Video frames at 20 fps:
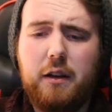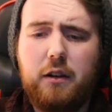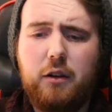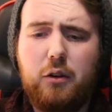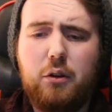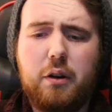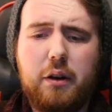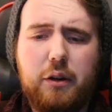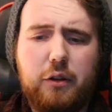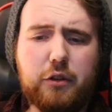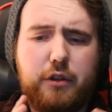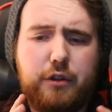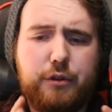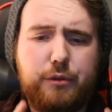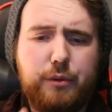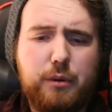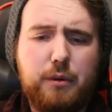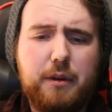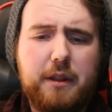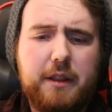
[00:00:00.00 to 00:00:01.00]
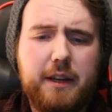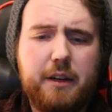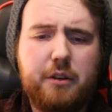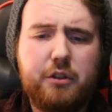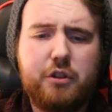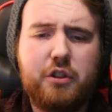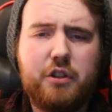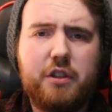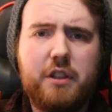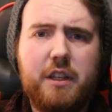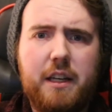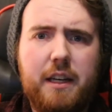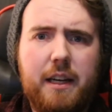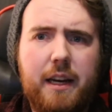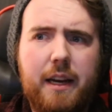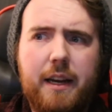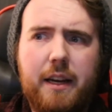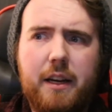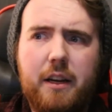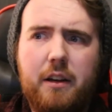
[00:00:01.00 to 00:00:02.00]
Looking through it, they could
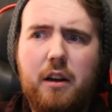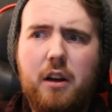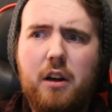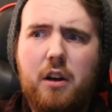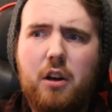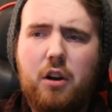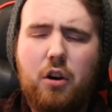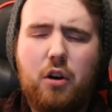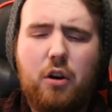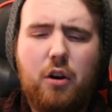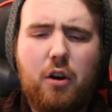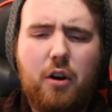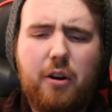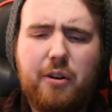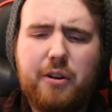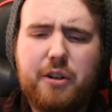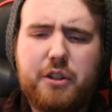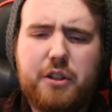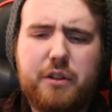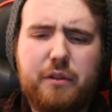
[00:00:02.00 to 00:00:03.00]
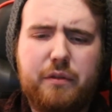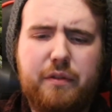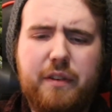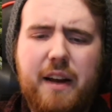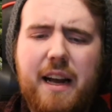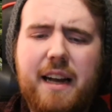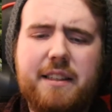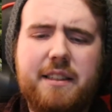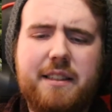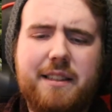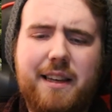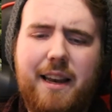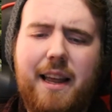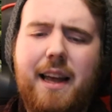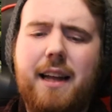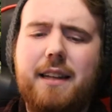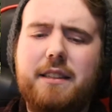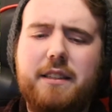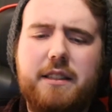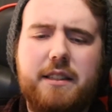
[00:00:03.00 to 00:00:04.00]
see a vast
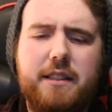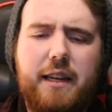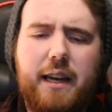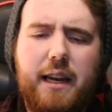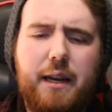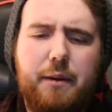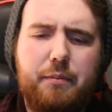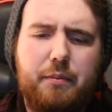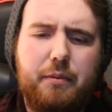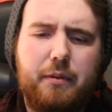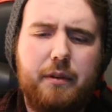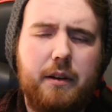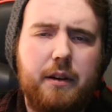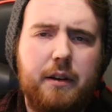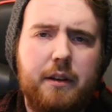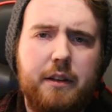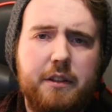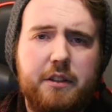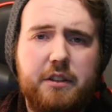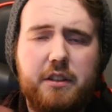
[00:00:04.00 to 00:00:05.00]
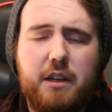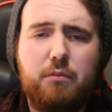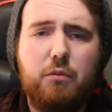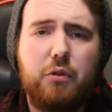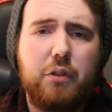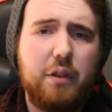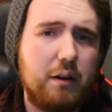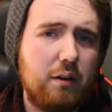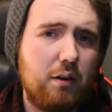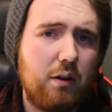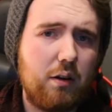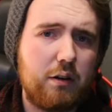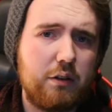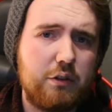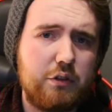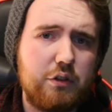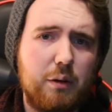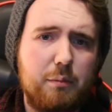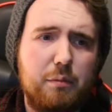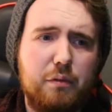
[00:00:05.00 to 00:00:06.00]
landscape, the same one that
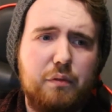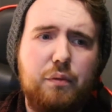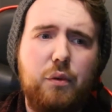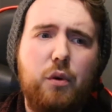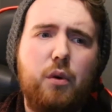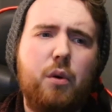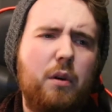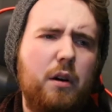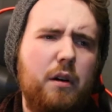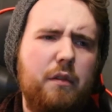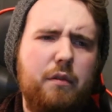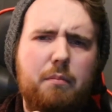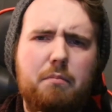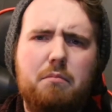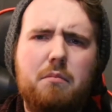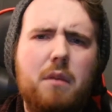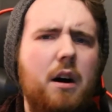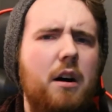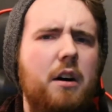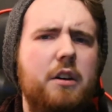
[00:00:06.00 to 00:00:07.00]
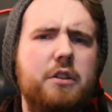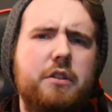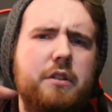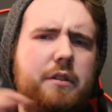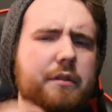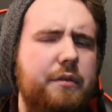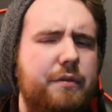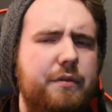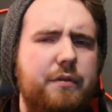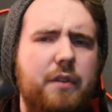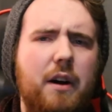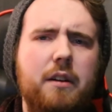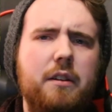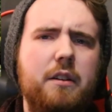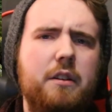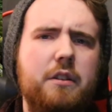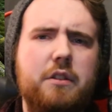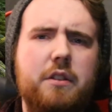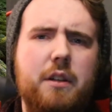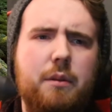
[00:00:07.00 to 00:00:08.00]
Lockett saw before, of moss and
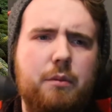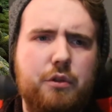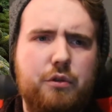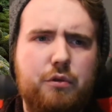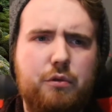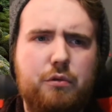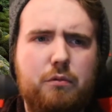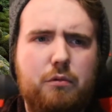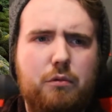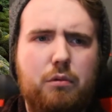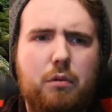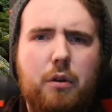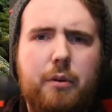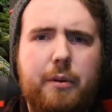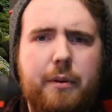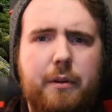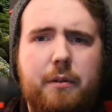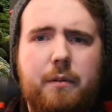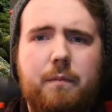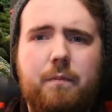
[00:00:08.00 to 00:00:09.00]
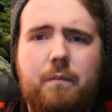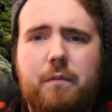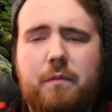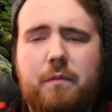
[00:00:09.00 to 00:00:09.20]
fungus that was growing